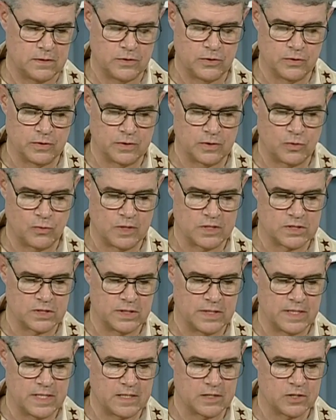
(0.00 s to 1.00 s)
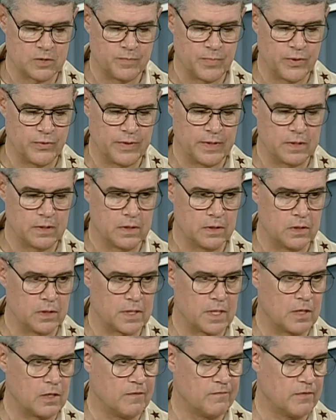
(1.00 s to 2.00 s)
during the question and answer period.
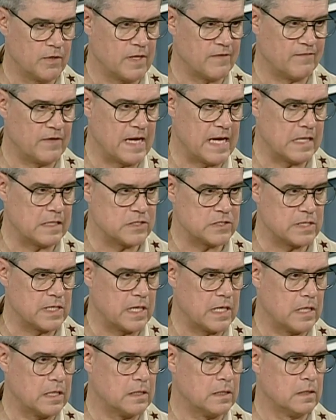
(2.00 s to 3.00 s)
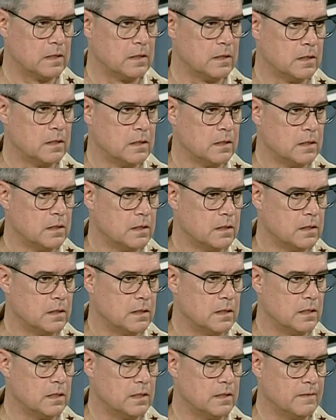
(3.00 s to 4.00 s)
Looking over at Afghanistan,
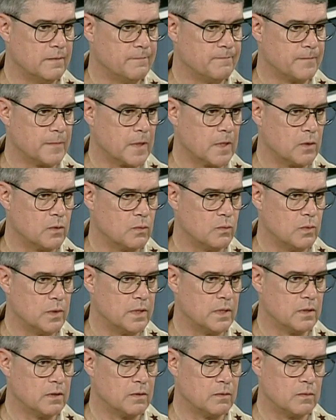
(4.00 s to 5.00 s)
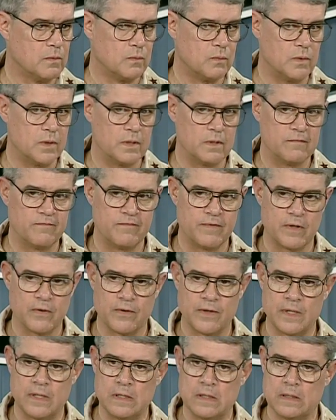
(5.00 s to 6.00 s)
um, we are we are
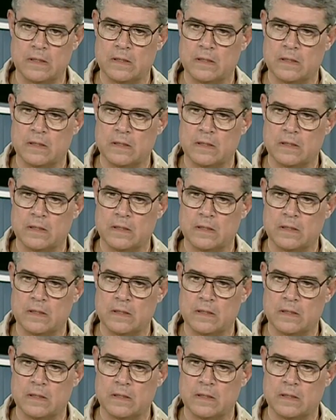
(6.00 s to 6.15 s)
very